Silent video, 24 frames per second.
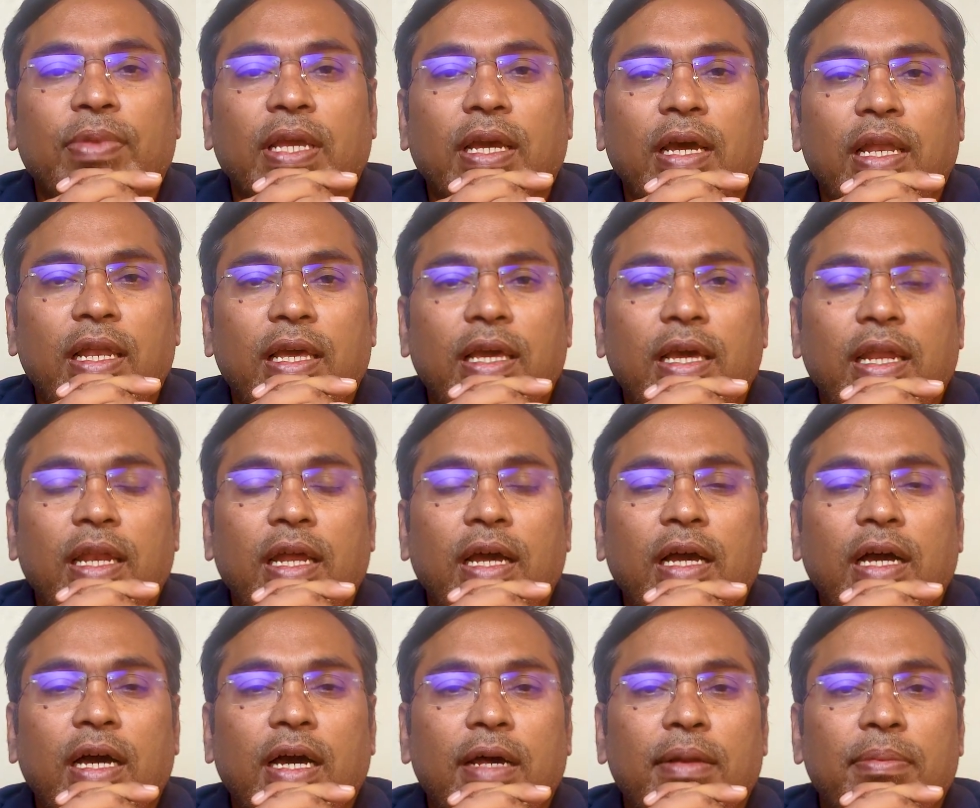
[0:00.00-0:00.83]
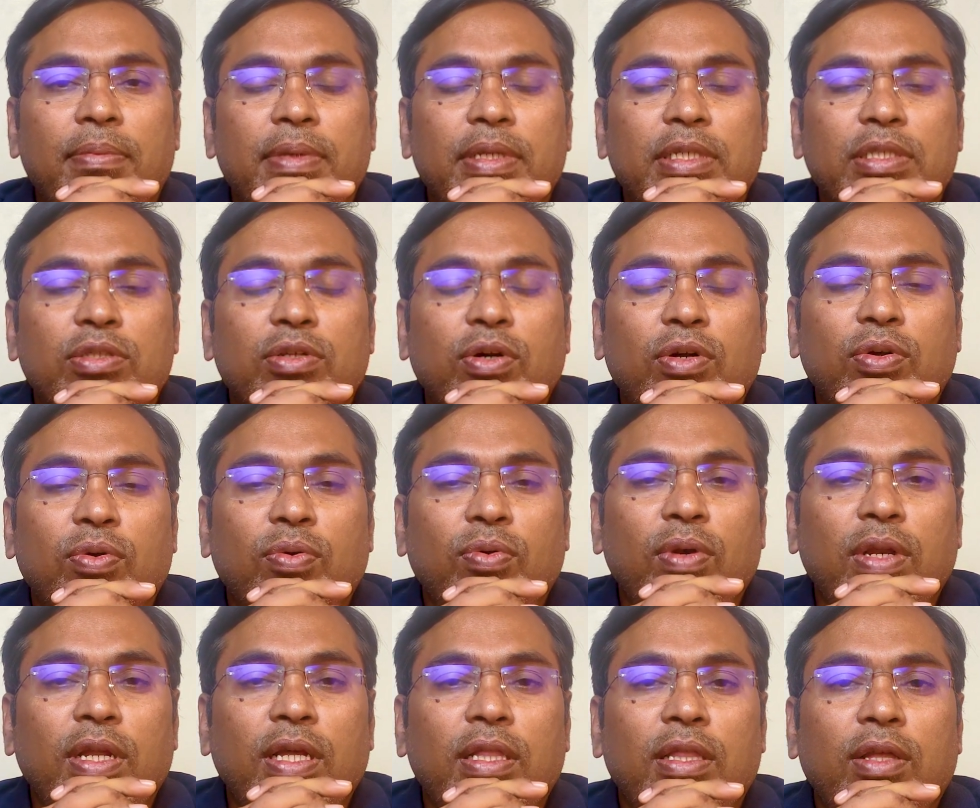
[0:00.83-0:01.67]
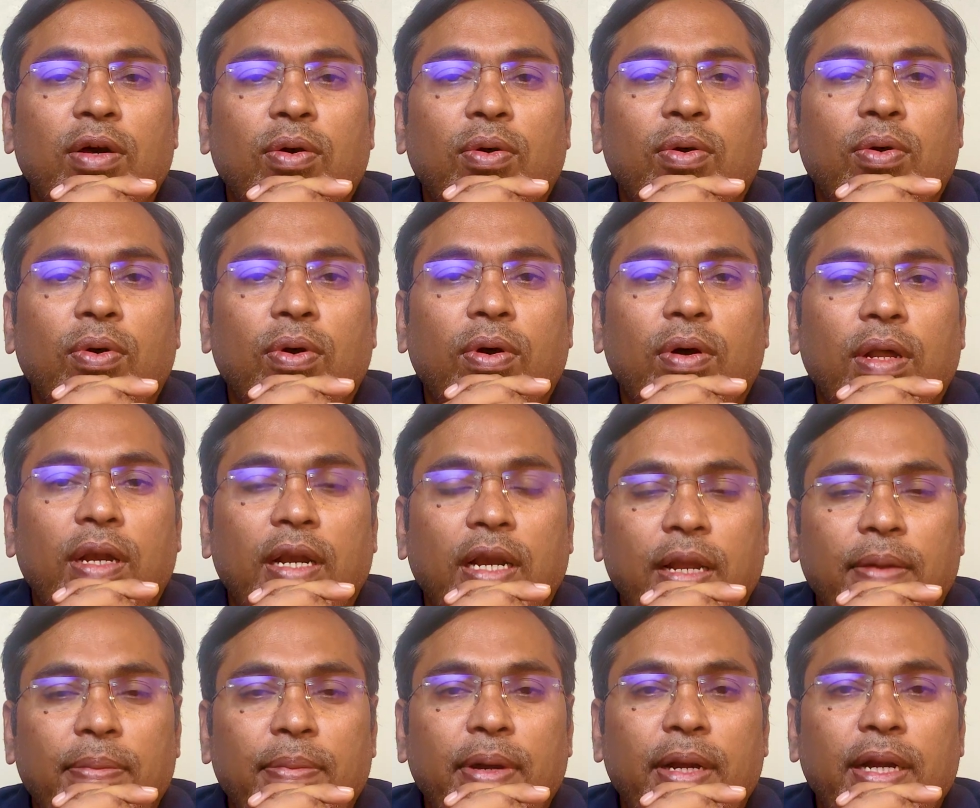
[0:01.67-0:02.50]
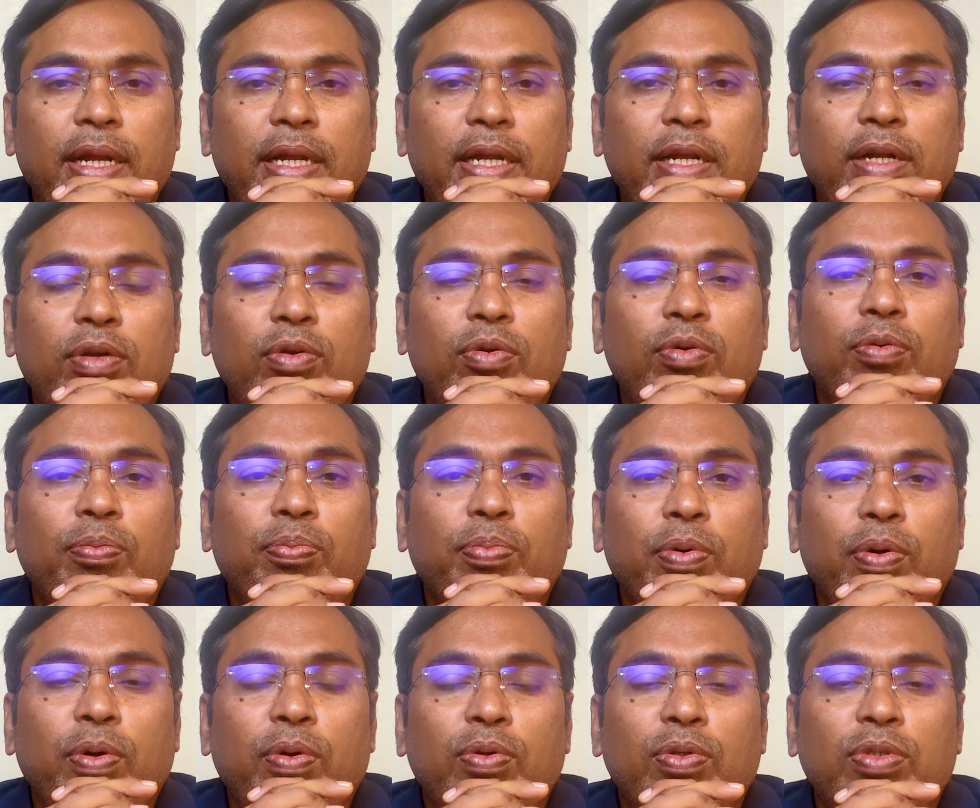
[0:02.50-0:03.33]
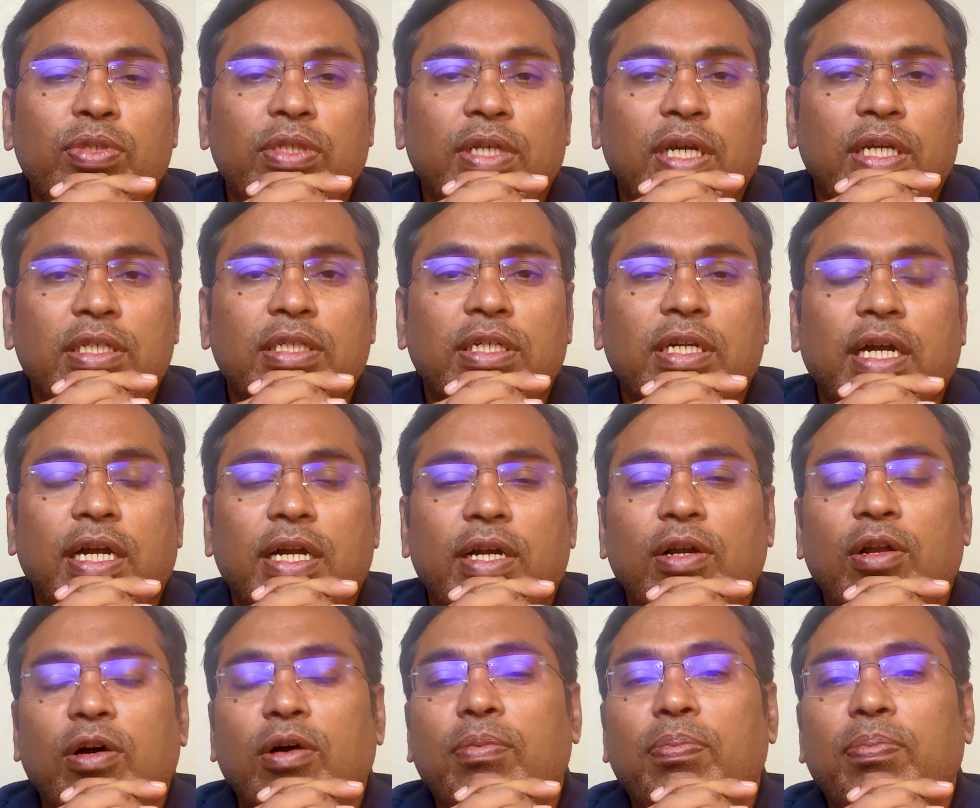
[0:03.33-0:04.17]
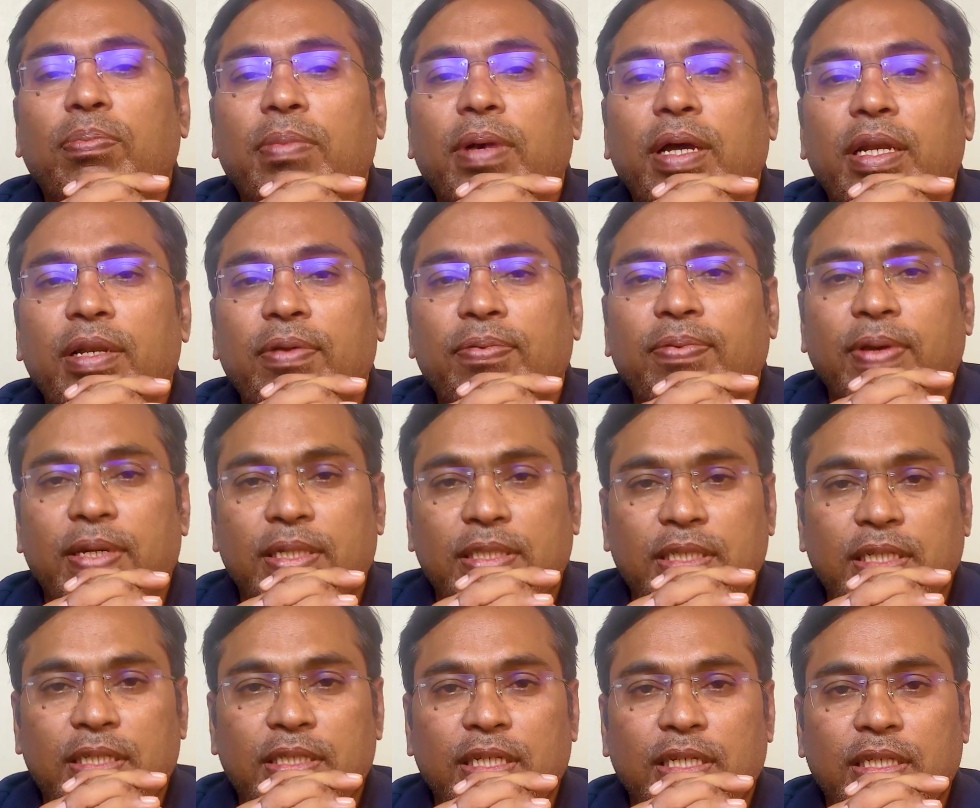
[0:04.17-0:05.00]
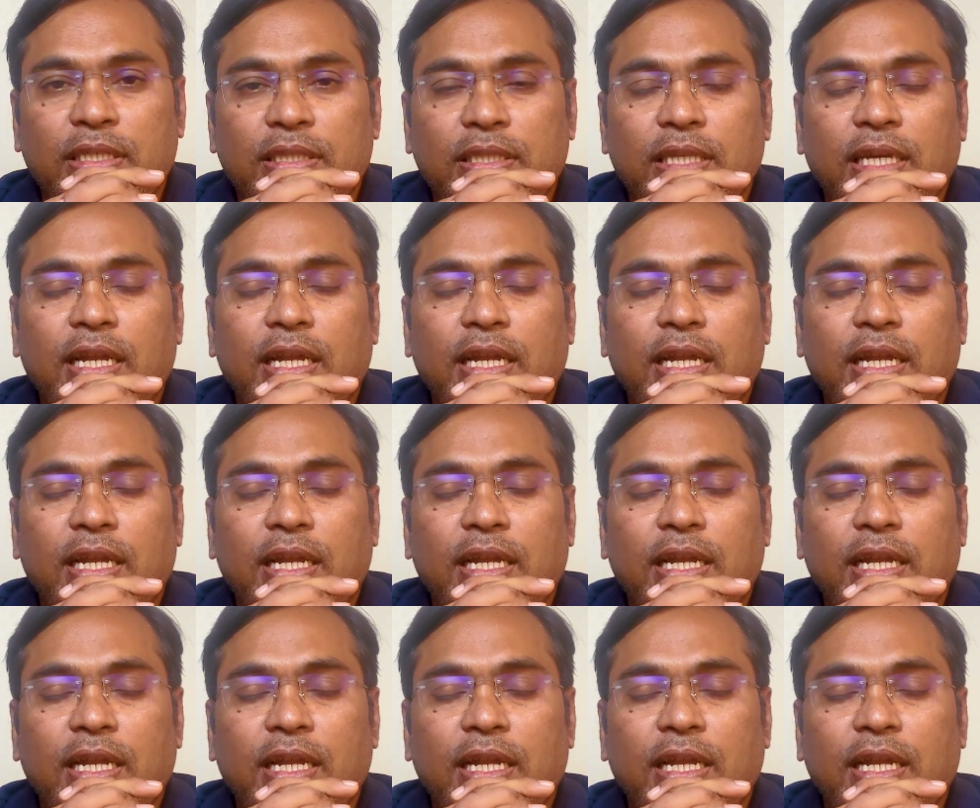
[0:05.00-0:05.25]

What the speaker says: CALCAREA CARB is not only the remedy to produce such kind of manifestations.